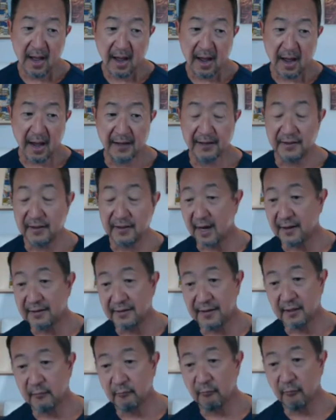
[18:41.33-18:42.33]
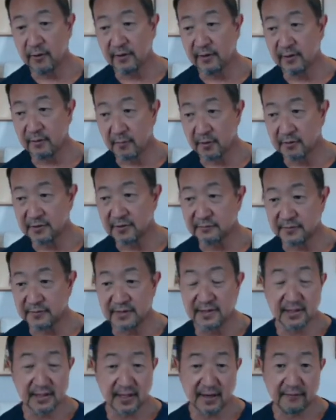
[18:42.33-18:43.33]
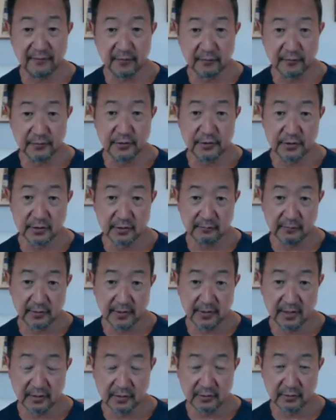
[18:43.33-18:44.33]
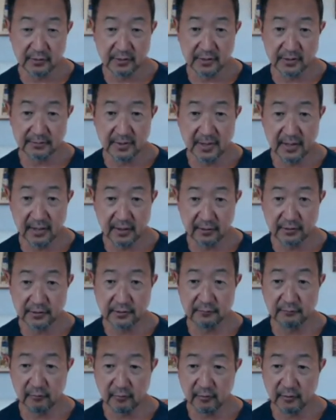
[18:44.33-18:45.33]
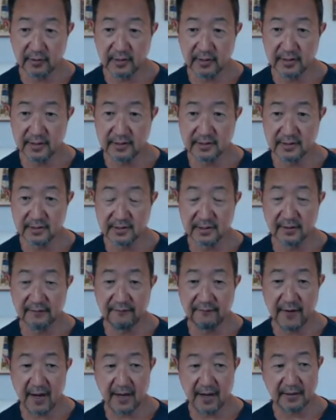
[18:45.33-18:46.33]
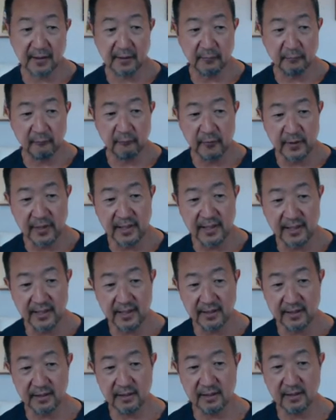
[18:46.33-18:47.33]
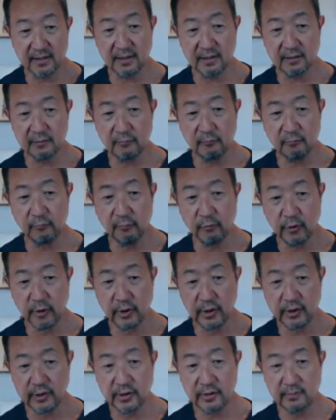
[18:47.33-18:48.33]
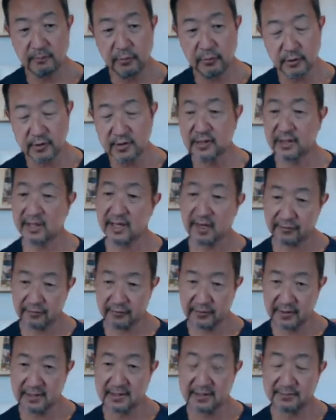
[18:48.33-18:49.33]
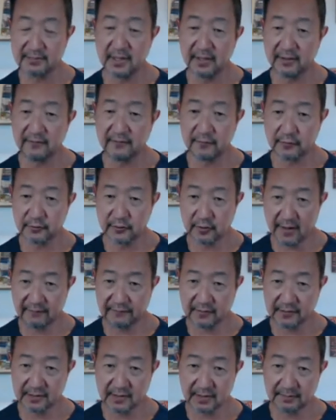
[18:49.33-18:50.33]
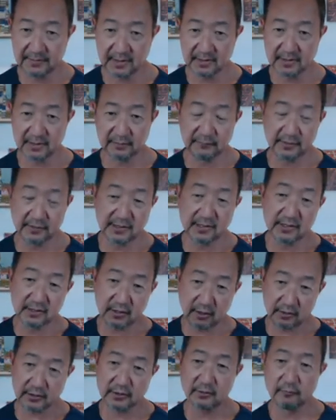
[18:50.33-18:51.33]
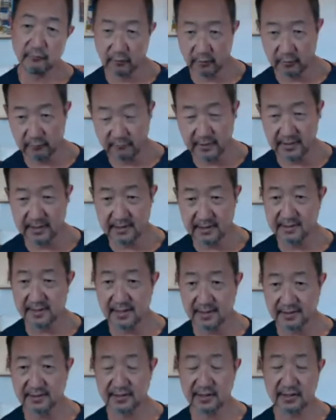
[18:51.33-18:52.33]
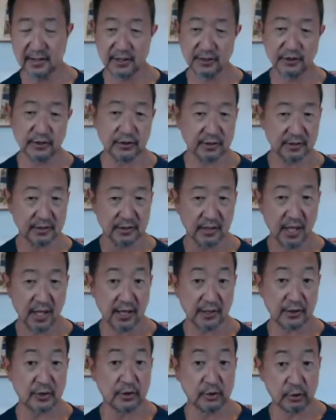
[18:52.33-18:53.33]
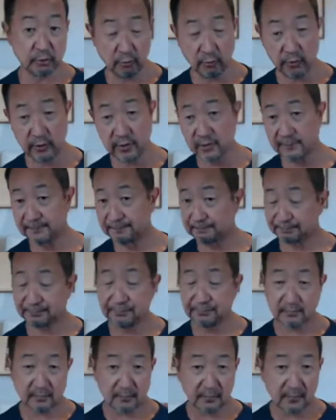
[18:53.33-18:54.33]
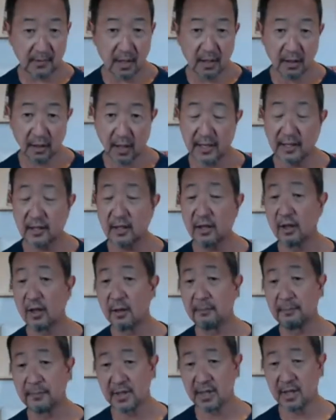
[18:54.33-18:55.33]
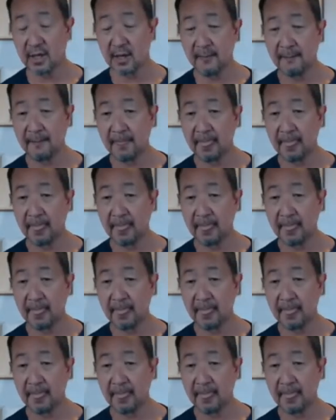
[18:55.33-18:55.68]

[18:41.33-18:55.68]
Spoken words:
I think one of the most recent evolutions within Tourism Cares work is the fact that we would put together these meaningful travel summits and we'd start to work with these destinations like Jordan, like Colombia,